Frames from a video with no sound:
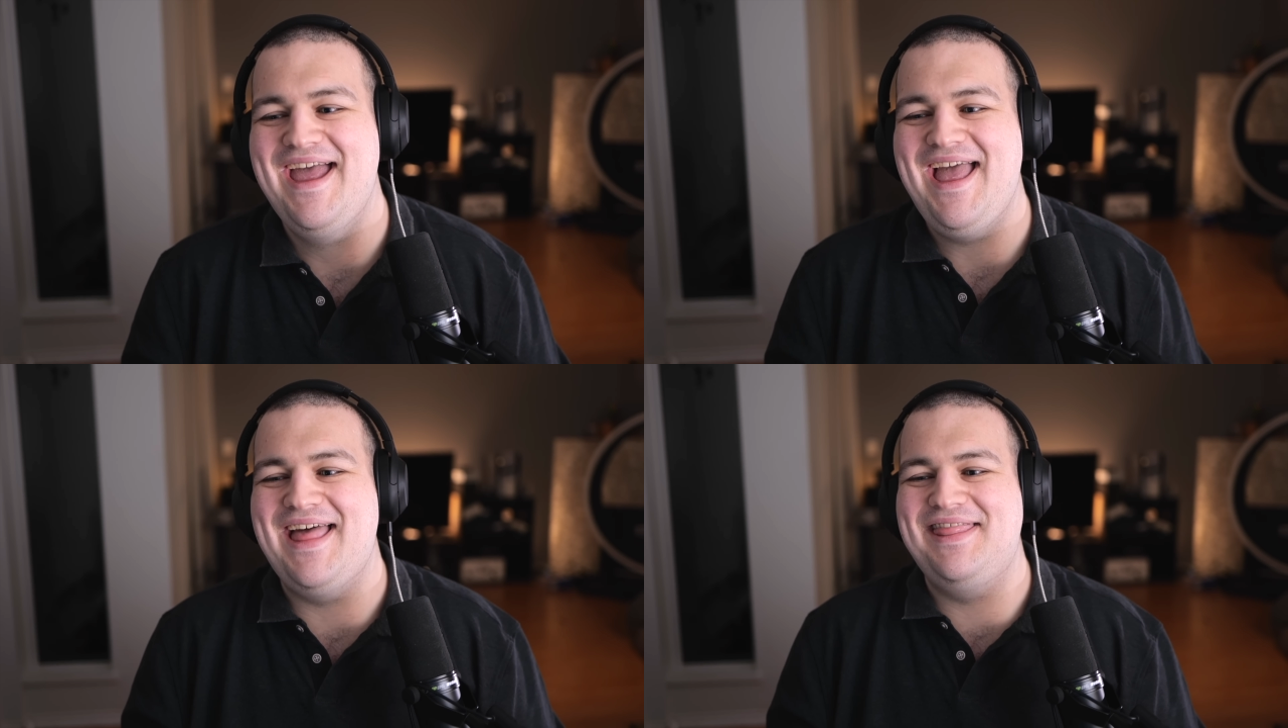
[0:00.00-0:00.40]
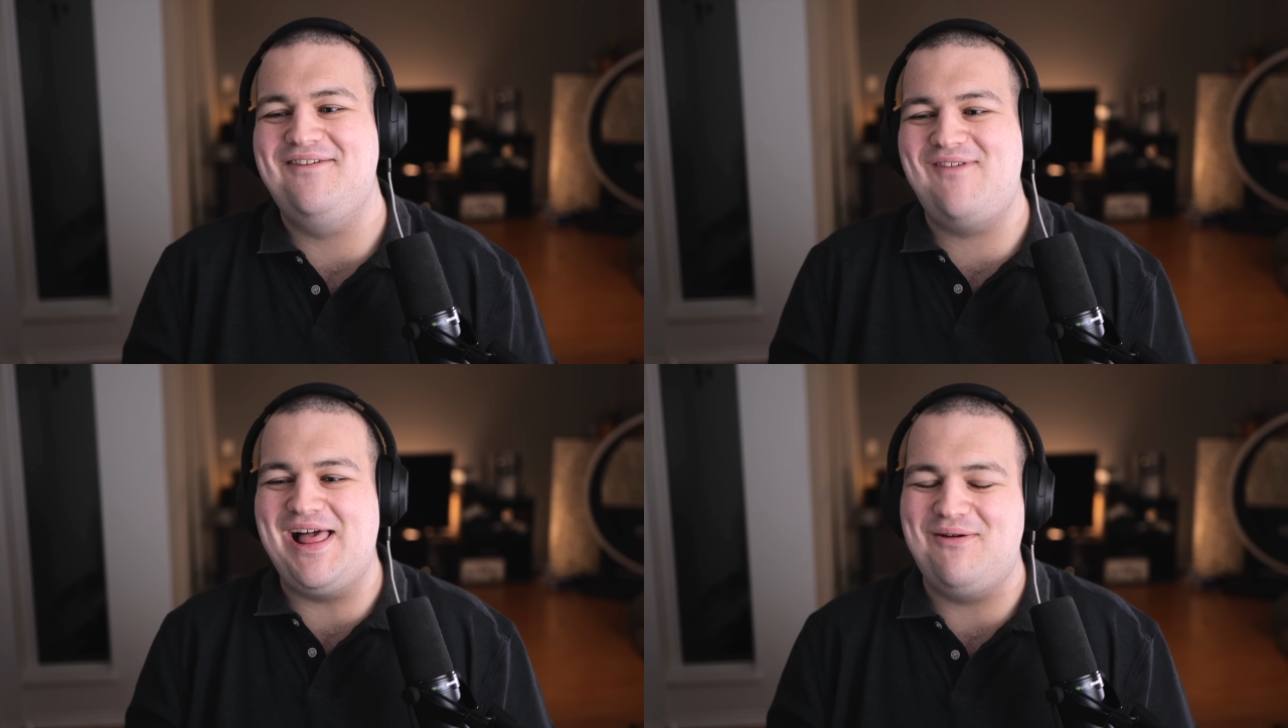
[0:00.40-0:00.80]
the
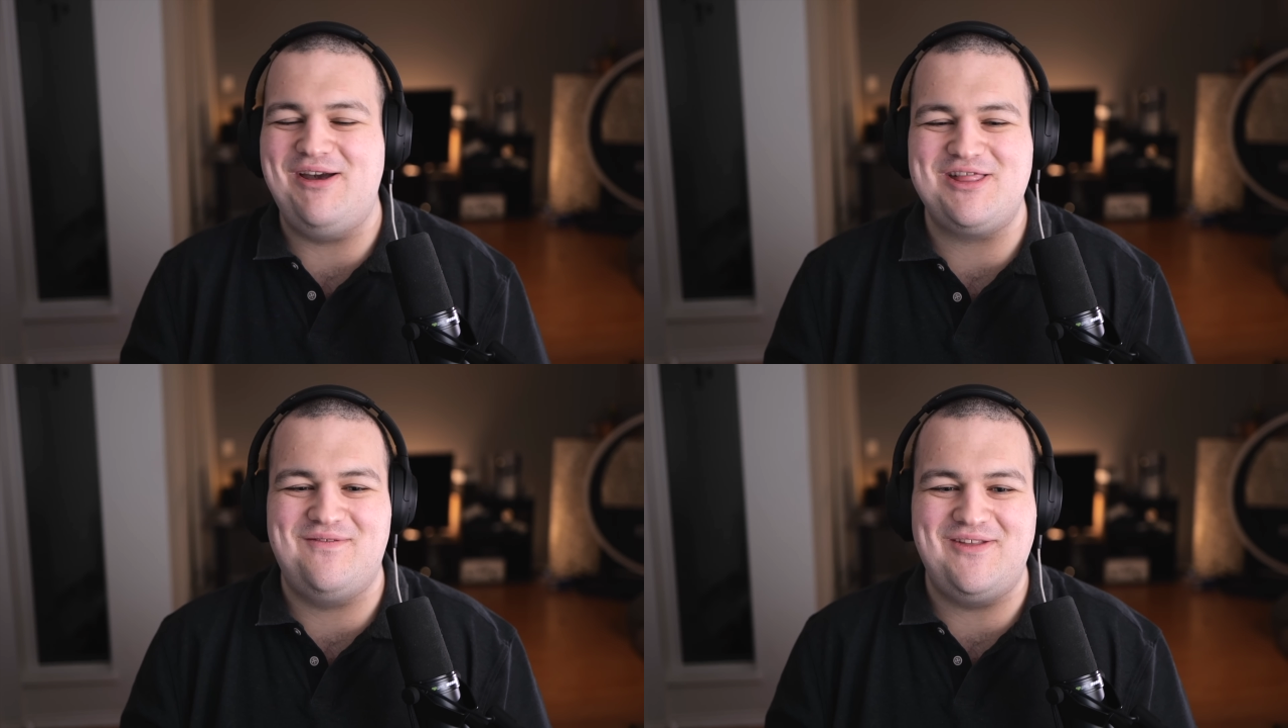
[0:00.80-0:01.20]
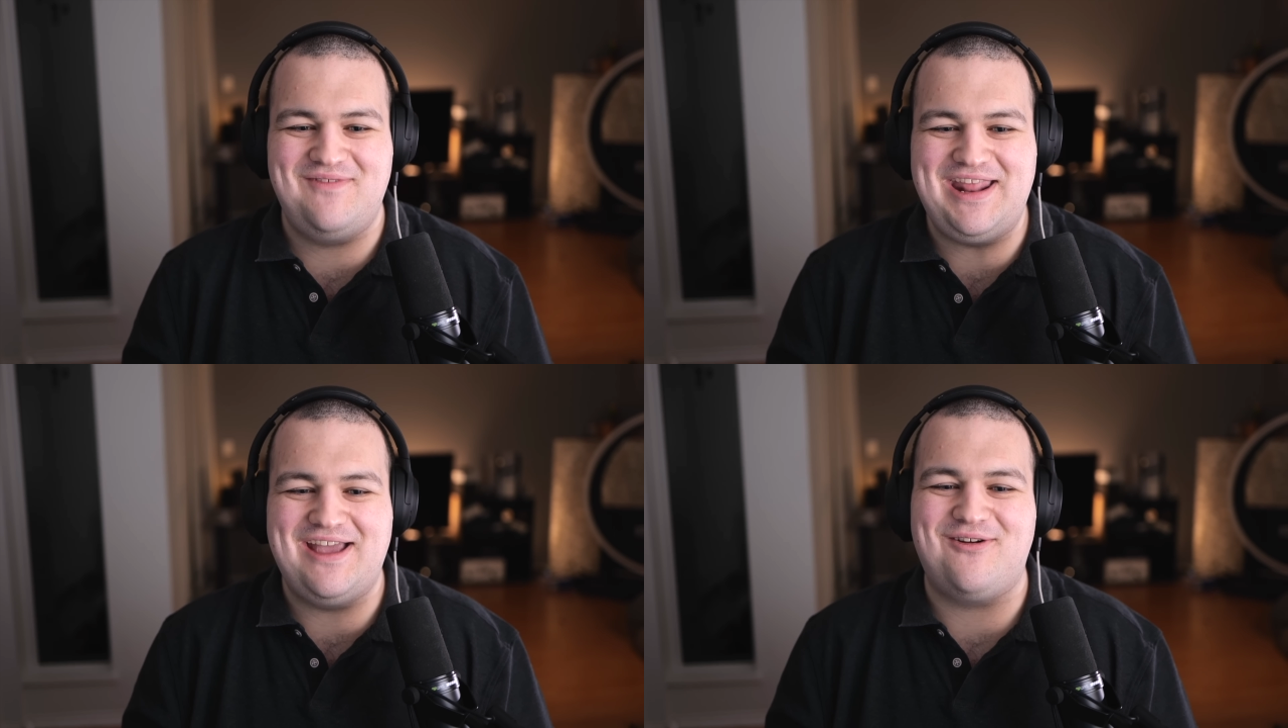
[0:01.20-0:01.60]
valuation of
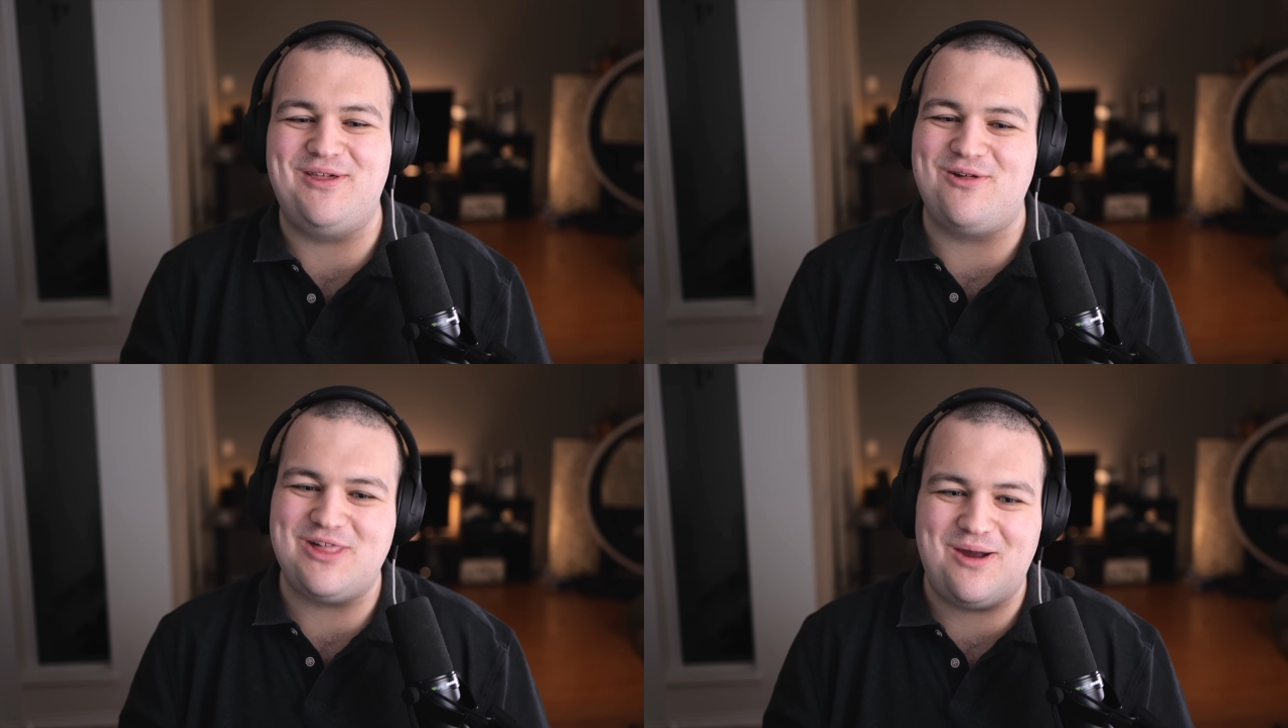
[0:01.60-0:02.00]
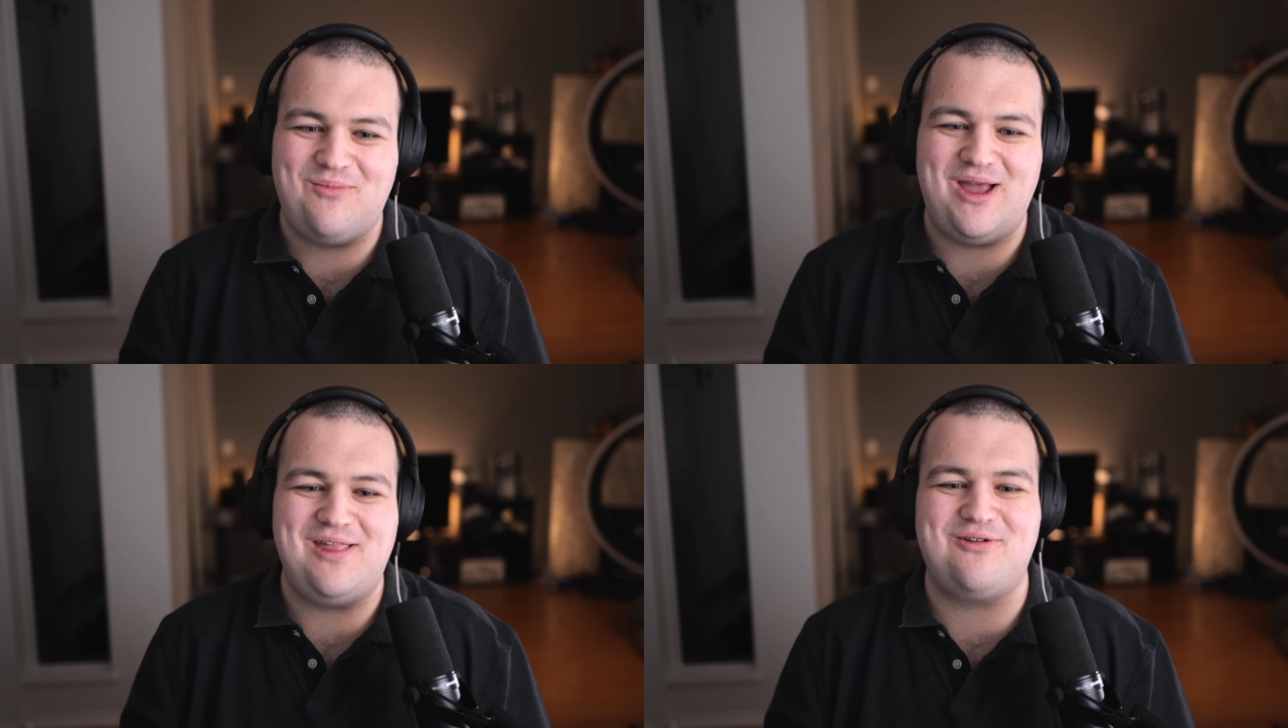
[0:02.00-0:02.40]
Nvidia or their share
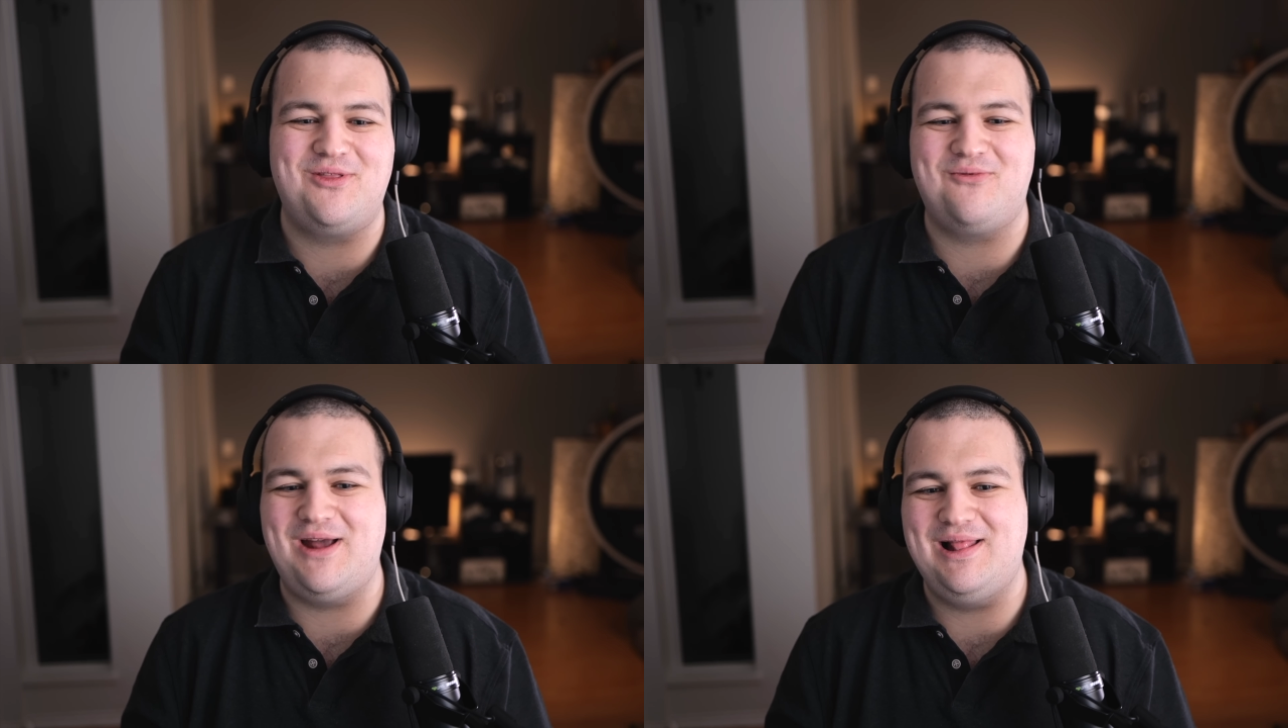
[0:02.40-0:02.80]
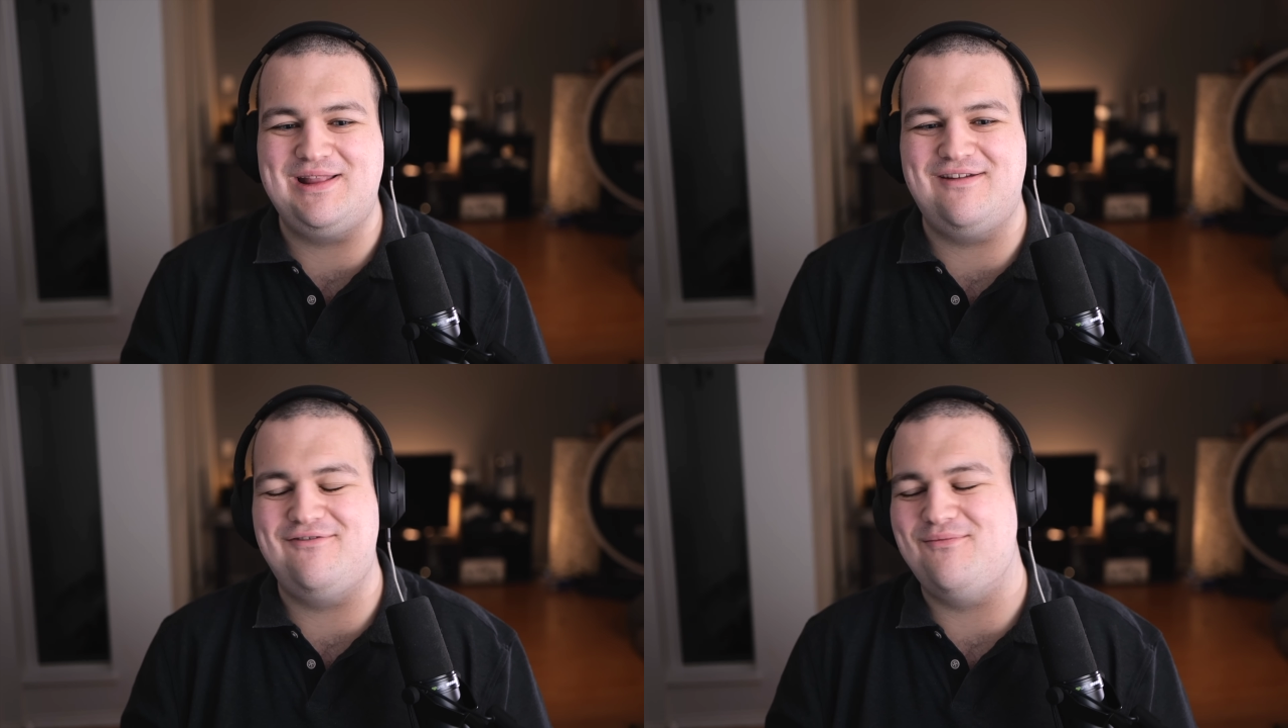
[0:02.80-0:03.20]
price or the
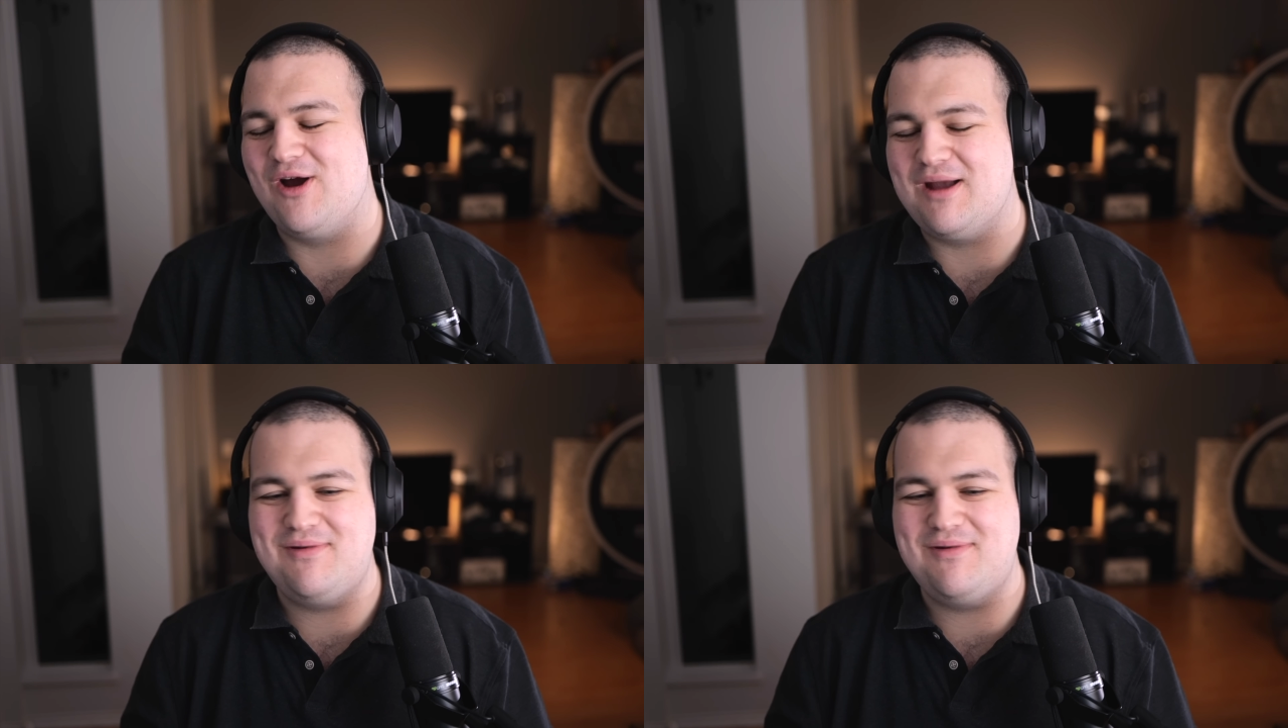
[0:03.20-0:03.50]
relative market